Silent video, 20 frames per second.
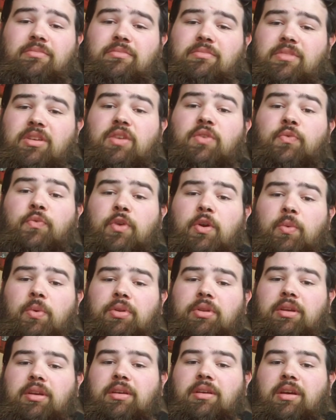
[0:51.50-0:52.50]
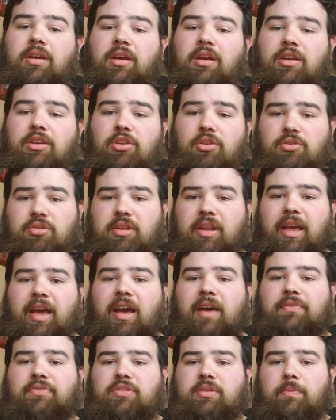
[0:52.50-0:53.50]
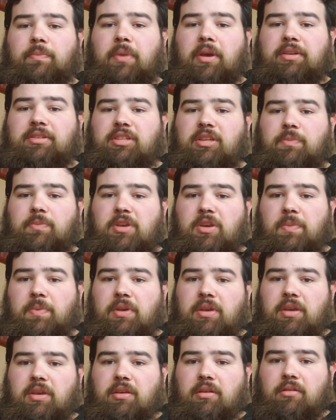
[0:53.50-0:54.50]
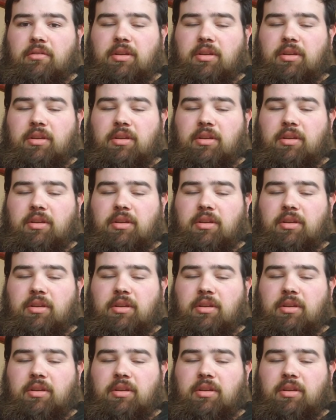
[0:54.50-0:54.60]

infrequently, you should have some basic PPE.